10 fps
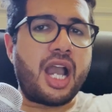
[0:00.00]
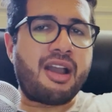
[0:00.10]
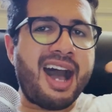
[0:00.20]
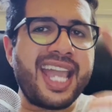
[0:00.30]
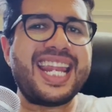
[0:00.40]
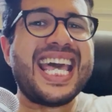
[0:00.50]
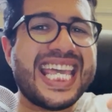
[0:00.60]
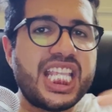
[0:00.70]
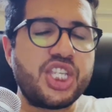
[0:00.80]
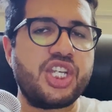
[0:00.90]
kind of
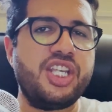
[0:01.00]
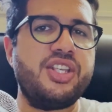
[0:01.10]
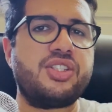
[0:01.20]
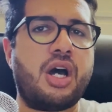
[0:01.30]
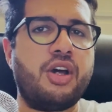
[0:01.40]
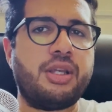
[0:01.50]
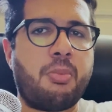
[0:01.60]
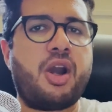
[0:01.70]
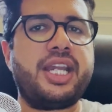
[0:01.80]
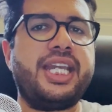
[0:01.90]
hinges on the
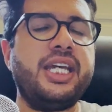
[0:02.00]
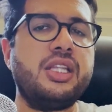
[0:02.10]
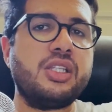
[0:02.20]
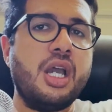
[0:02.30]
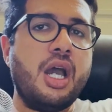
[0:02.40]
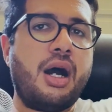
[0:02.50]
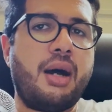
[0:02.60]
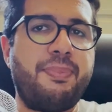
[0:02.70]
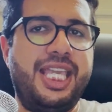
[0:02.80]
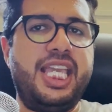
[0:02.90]
market
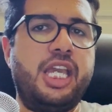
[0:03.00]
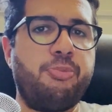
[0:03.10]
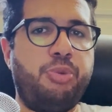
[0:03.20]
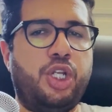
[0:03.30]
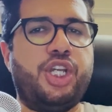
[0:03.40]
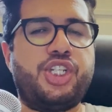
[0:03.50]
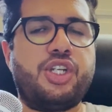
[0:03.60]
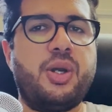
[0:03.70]
being bullish.